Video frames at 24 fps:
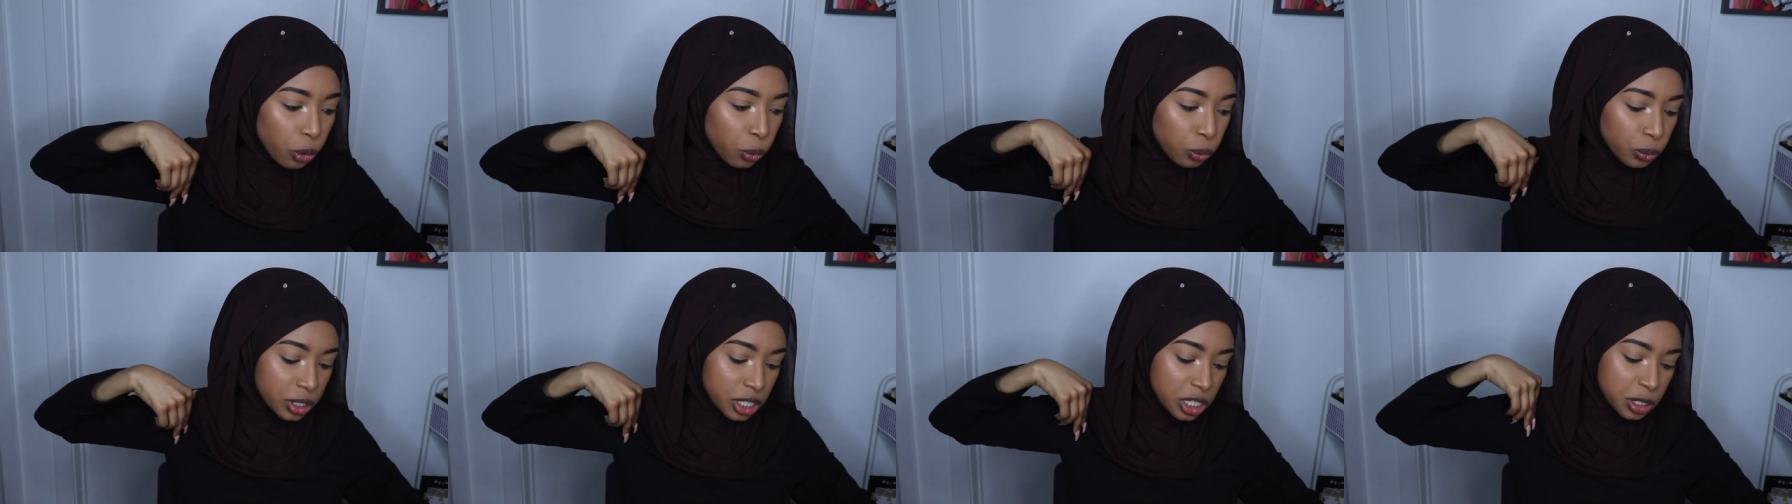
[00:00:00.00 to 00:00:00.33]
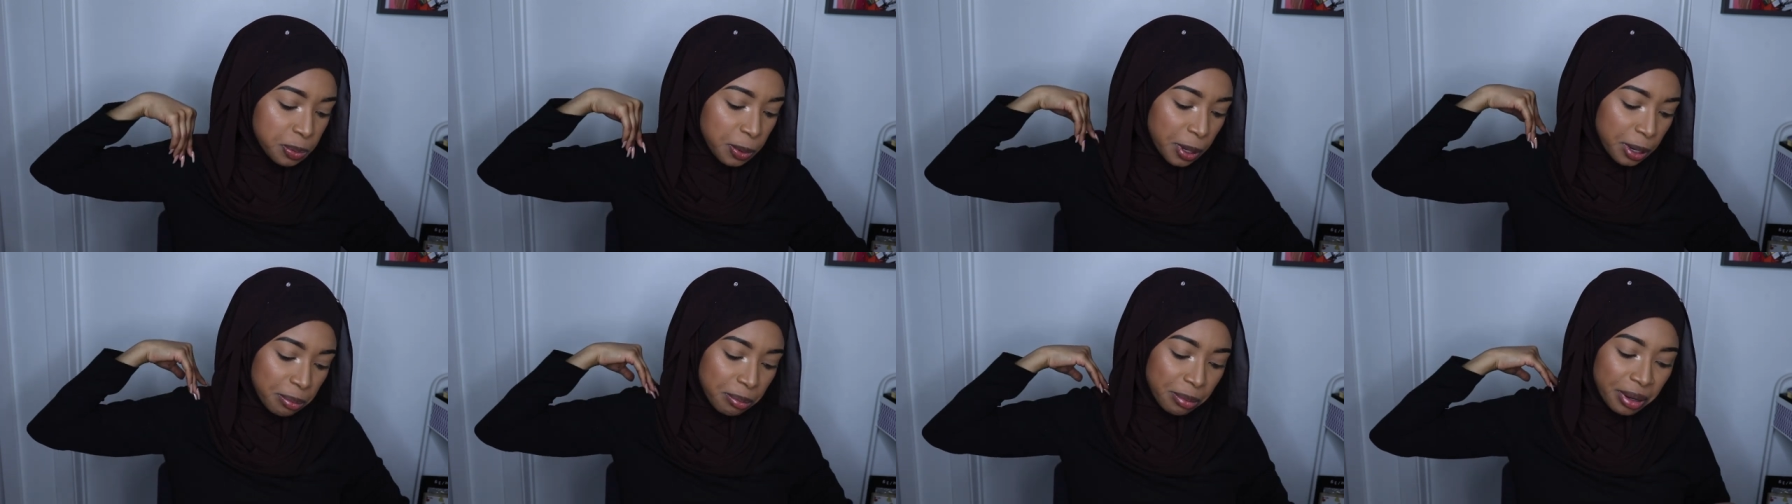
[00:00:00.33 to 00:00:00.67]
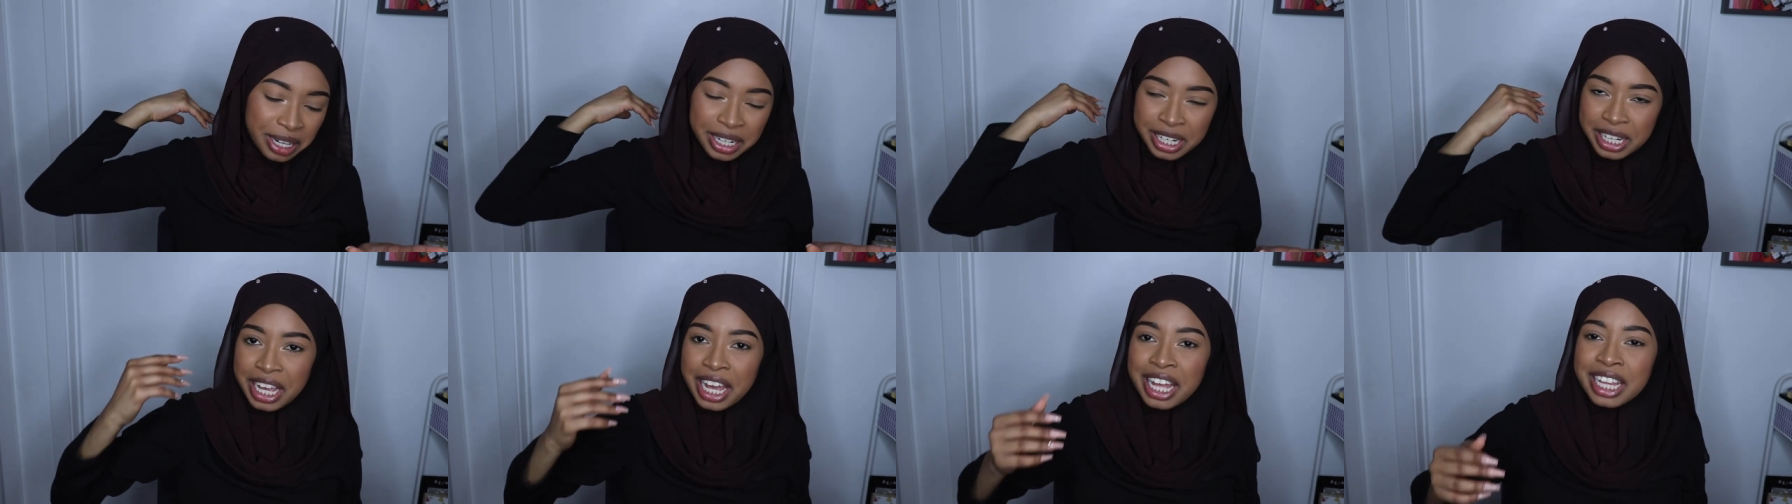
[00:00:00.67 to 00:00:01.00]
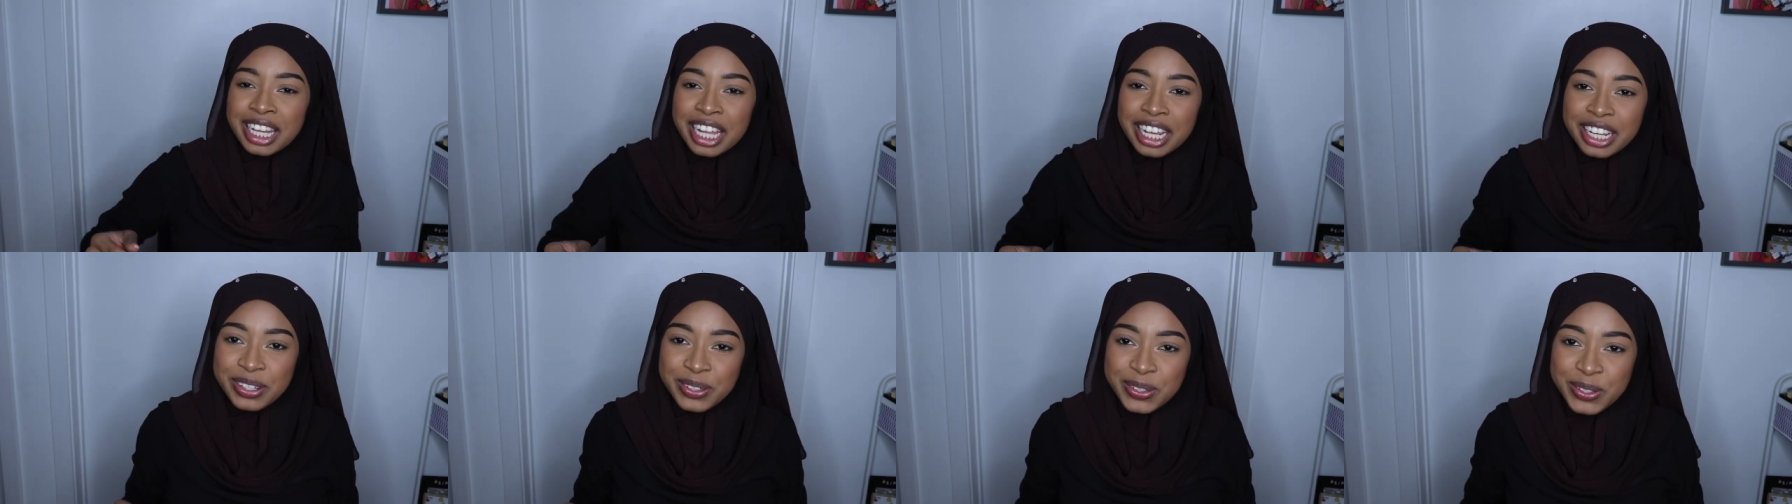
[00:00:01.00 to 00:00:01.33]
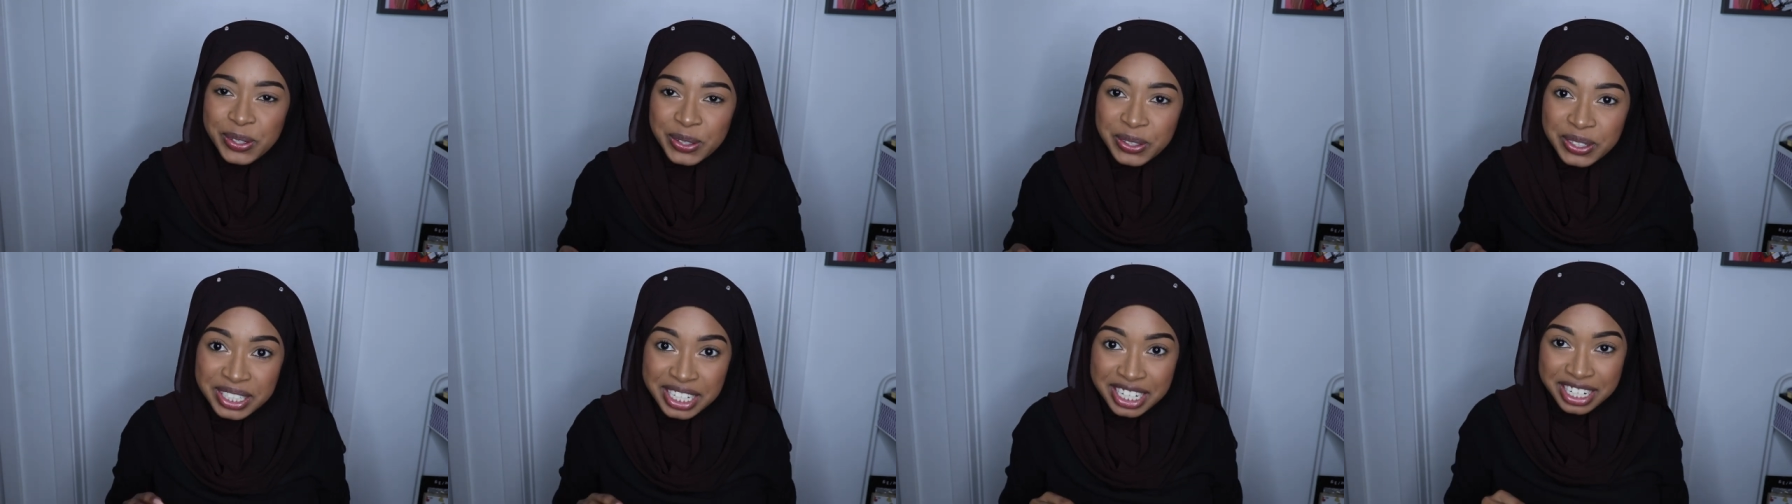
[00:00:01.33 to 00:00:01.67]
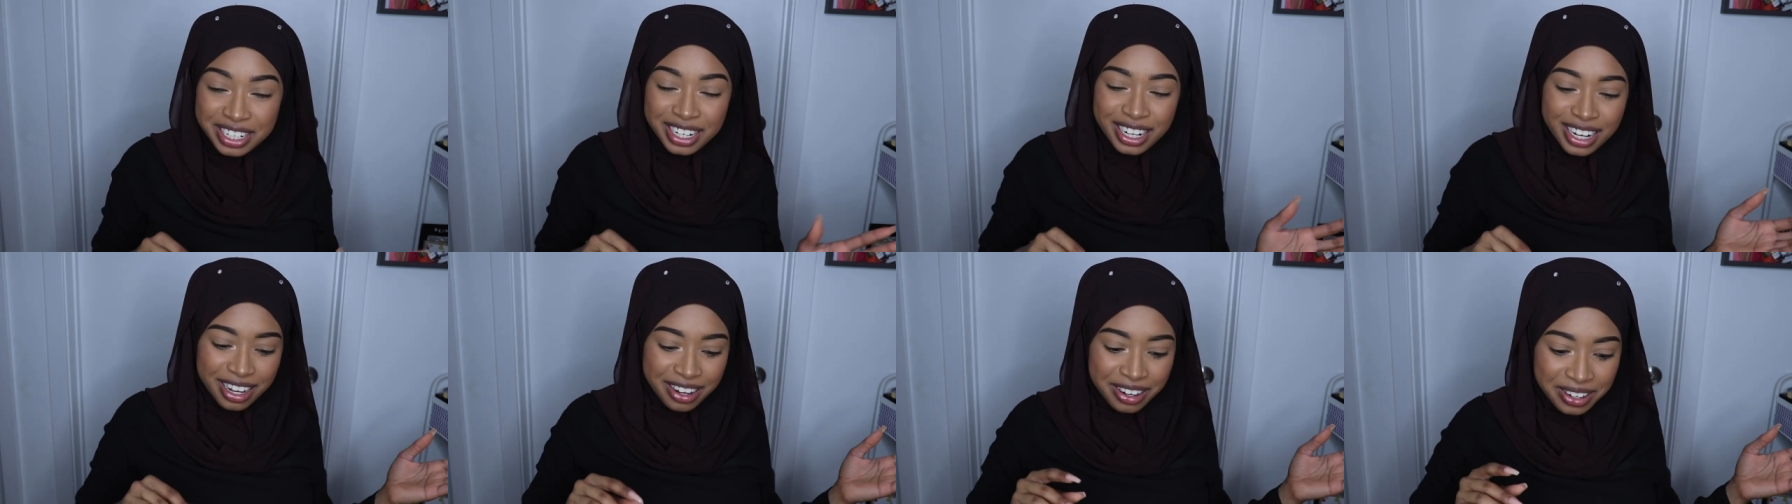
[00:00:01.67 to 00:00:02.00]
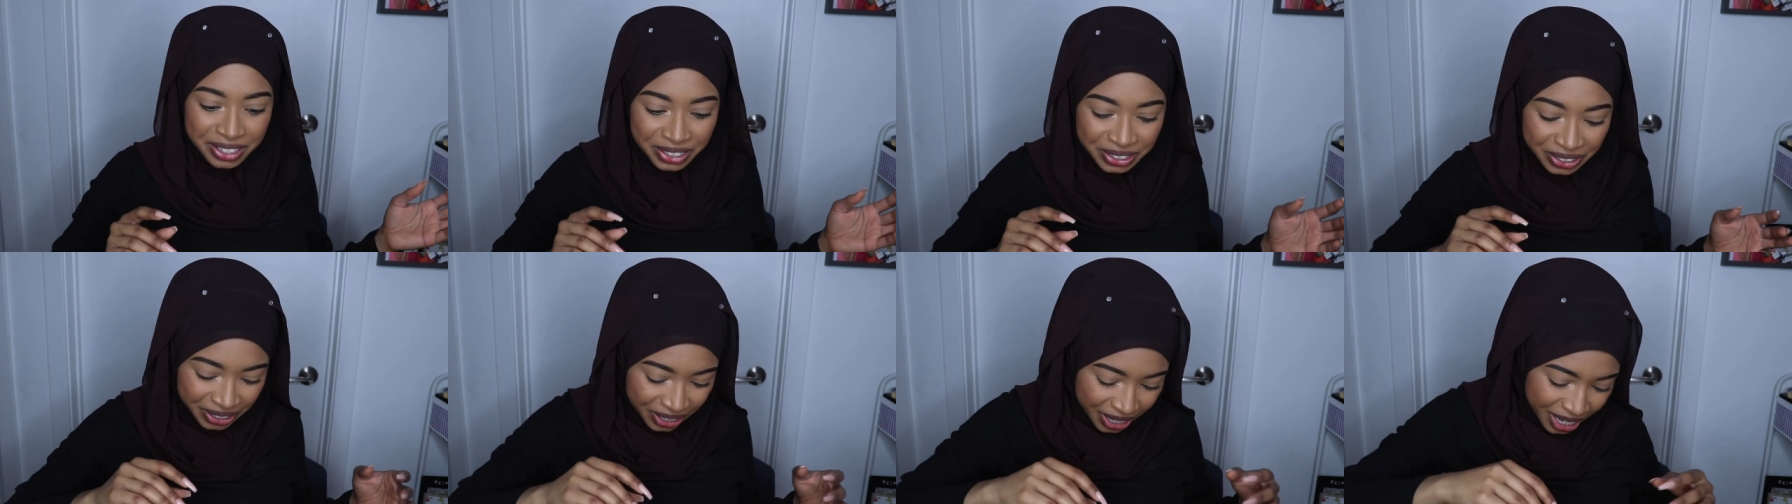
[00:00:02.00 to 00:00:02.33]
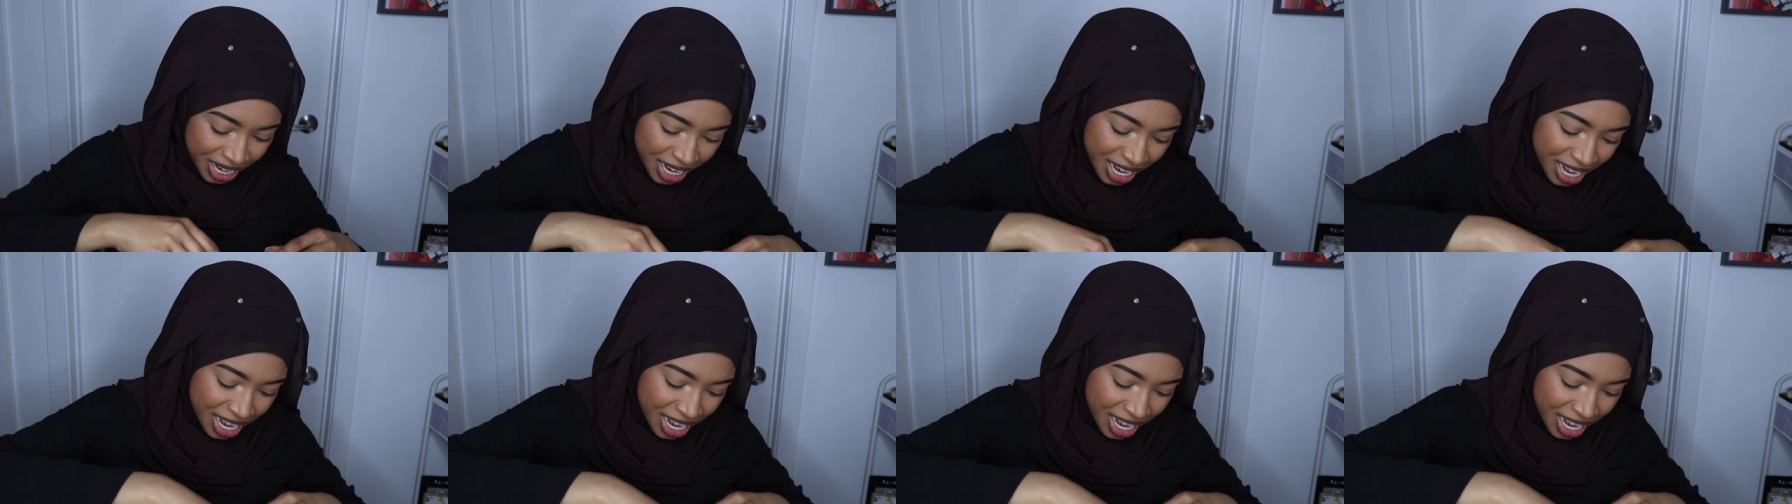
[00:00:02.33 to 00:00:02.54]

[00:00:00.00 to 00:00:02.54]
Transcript: only spent money at like Sol de Janeiro.